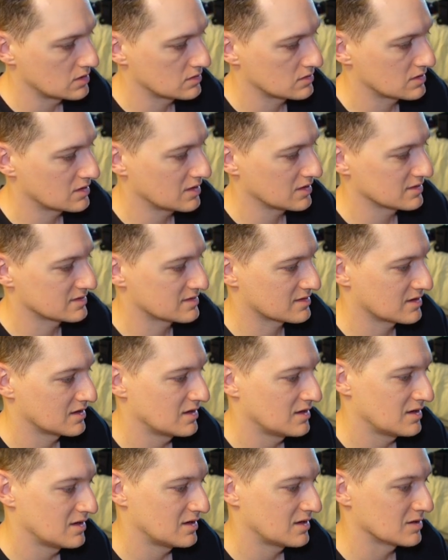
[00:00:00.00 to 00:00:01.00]
because
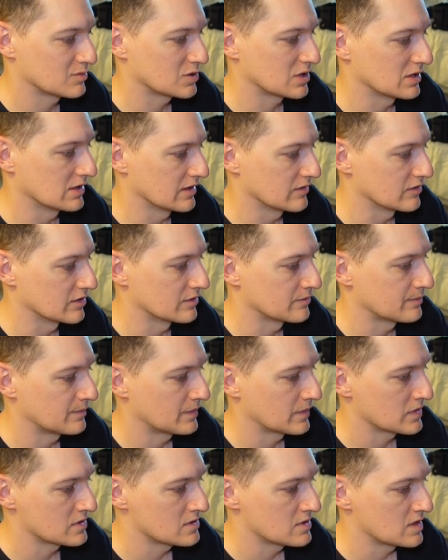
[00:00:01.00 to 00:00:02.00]
I'm clever.
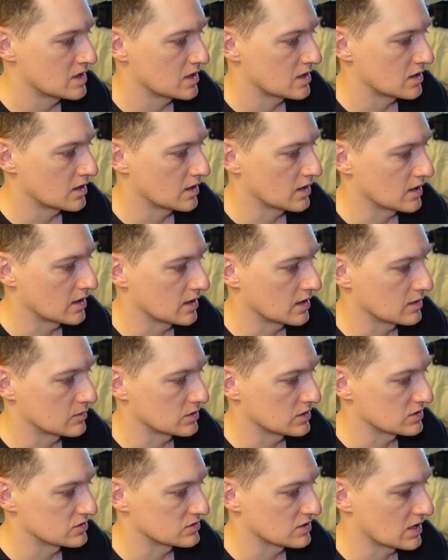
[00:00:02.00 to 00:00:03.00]
I'm
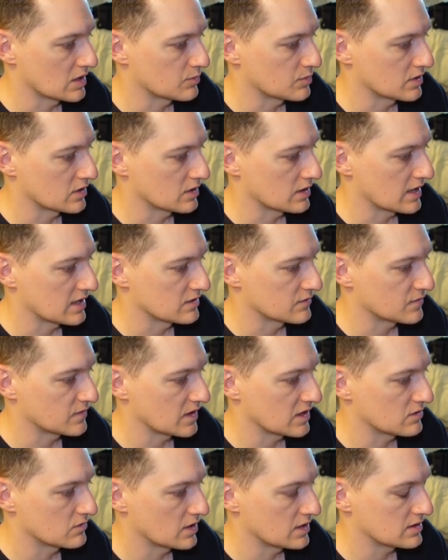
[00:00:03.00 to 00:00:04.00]
going to add a
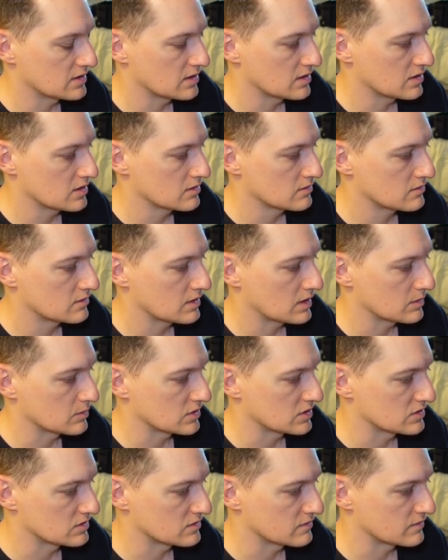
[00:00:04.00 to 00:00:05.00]
fade right there. I'm going
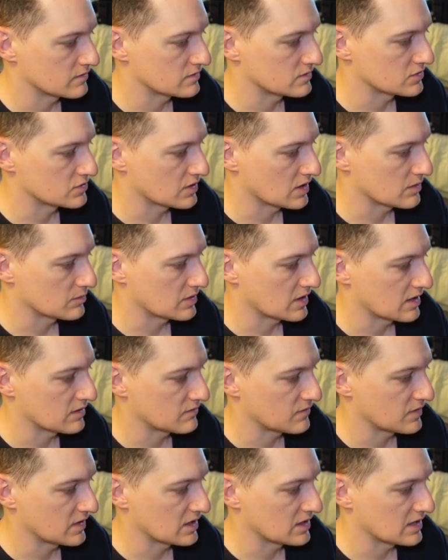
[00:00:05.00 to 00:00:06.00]
to drop that
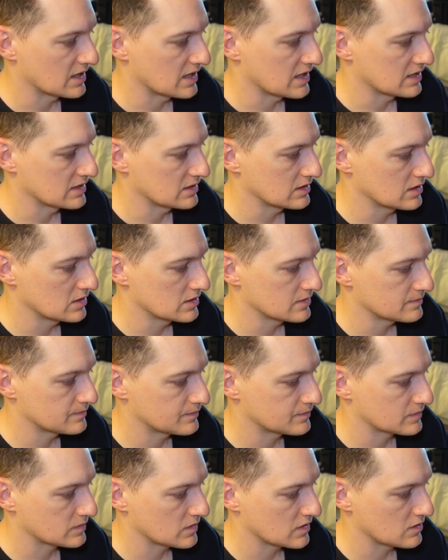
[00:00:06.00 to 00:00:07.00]
fade on there.
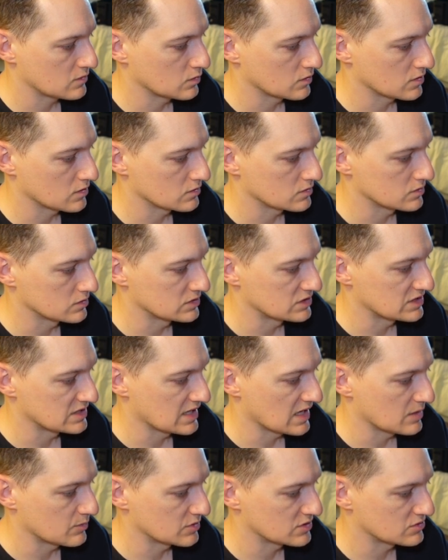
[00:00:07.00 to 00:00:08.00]
We'll go to
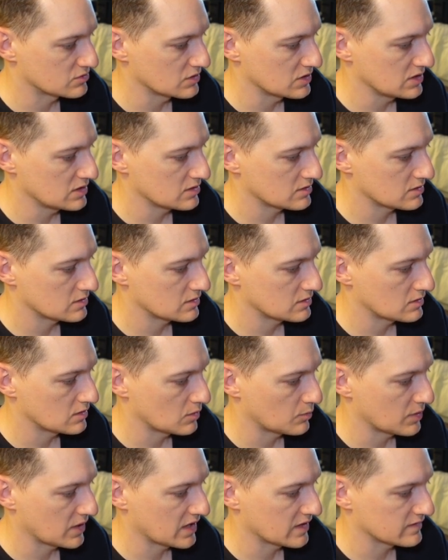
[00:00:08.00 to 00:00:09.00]
geometry,
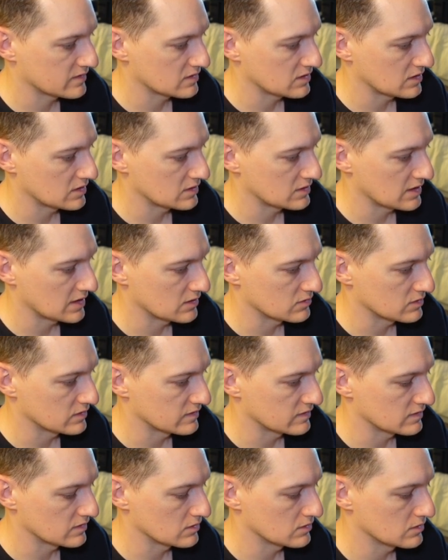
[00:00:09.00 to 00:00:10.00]
opacity down to
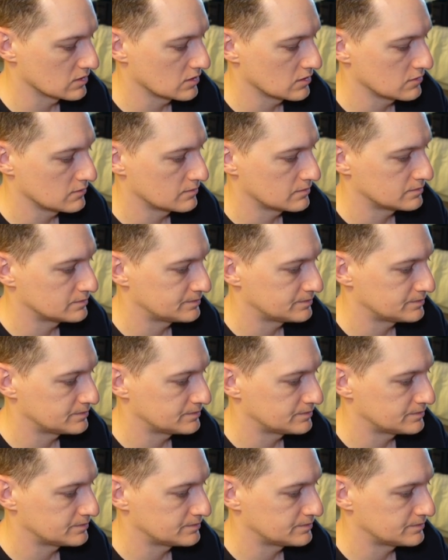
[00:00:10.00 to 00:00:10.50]
0.